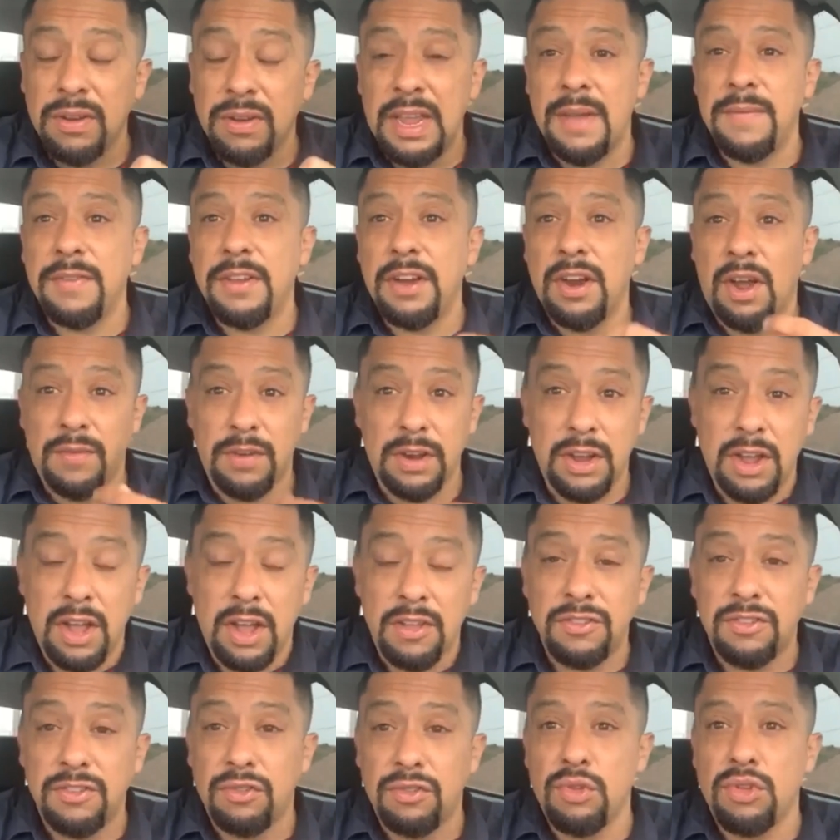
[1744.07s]
11 of our
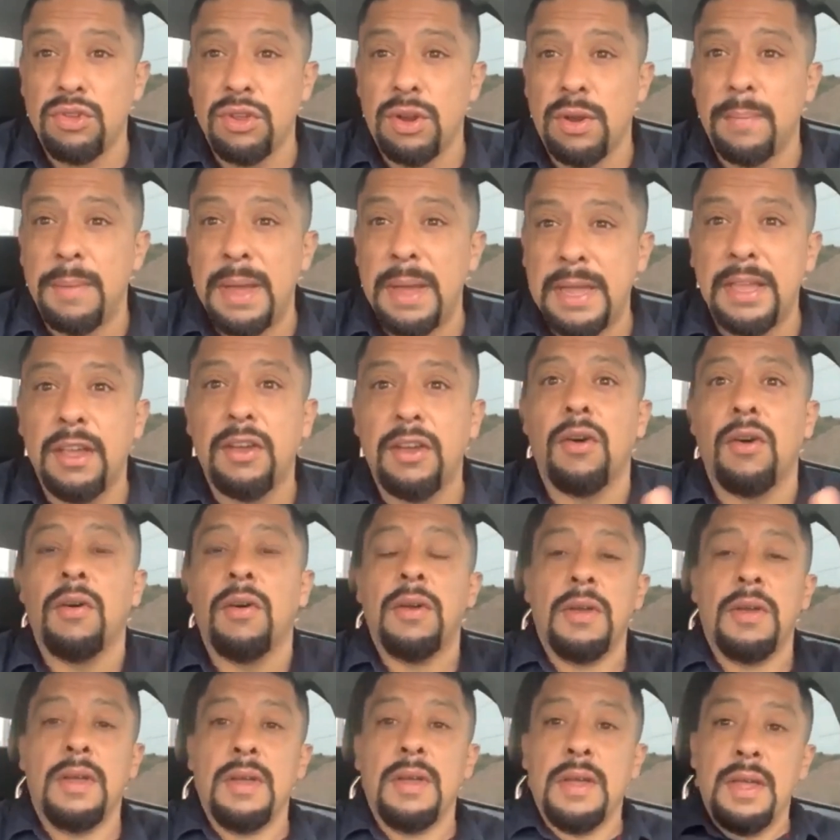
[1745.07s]
Constitution of Mexico
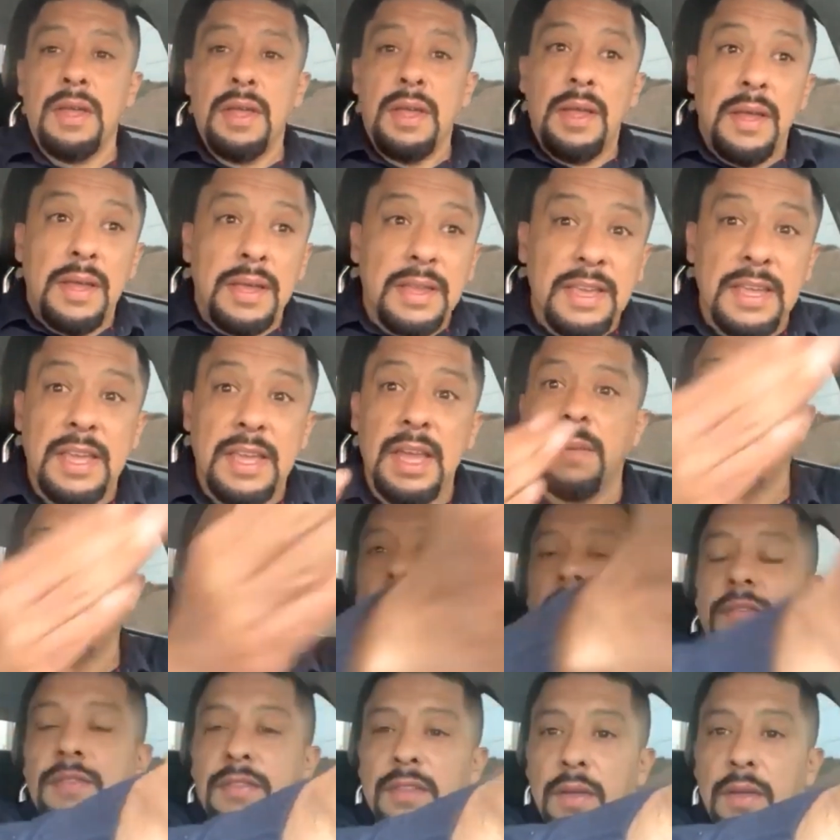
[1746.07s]

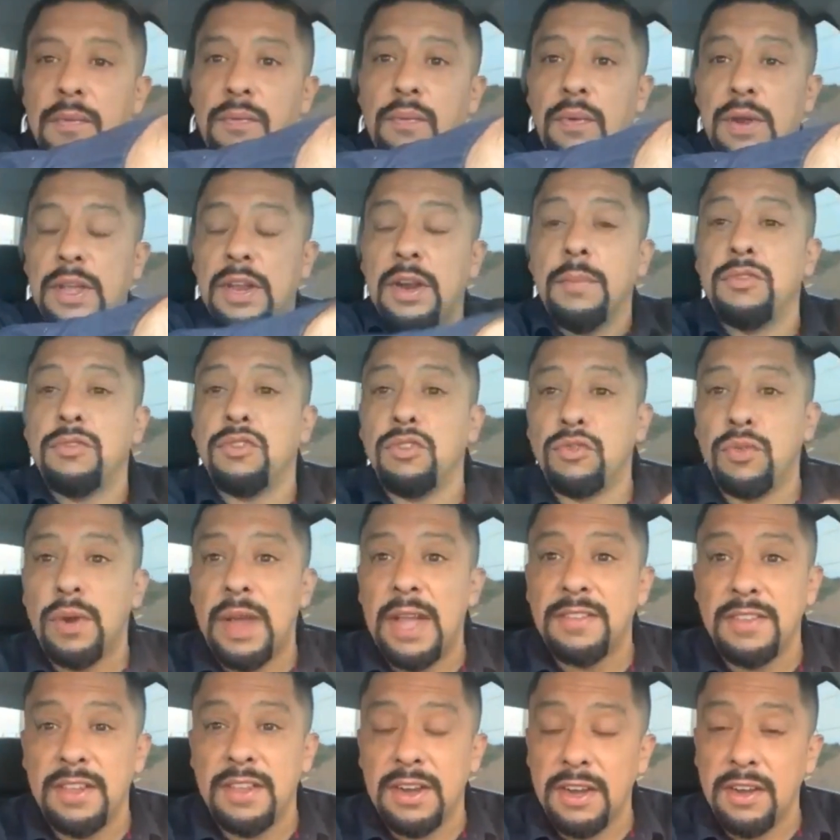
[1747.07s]
gives us the freedom to
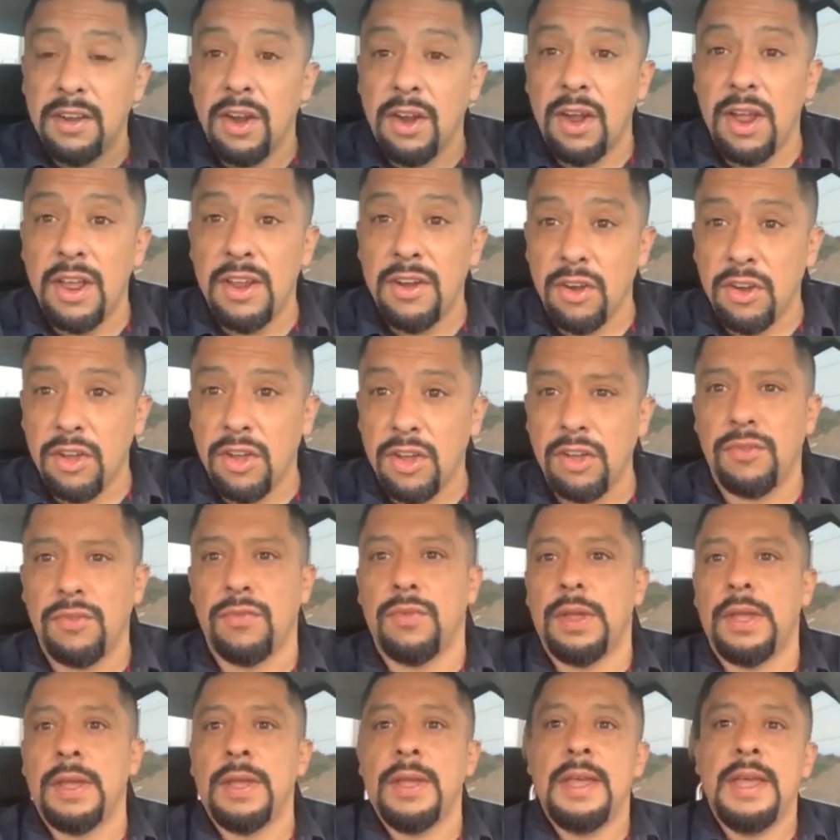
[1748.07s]
transit in our
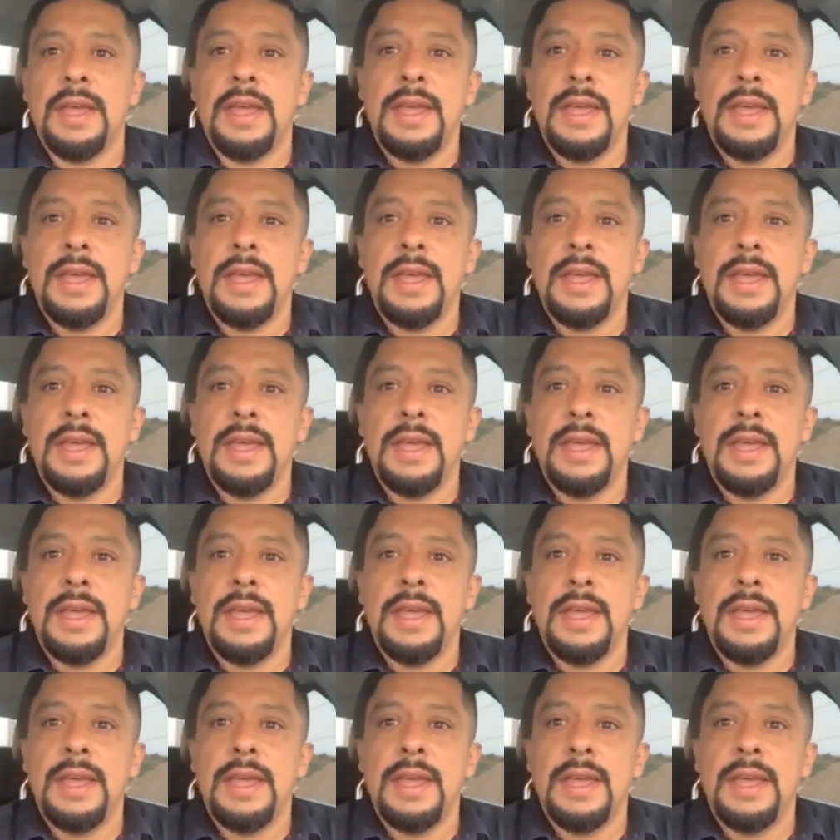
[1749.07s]
country.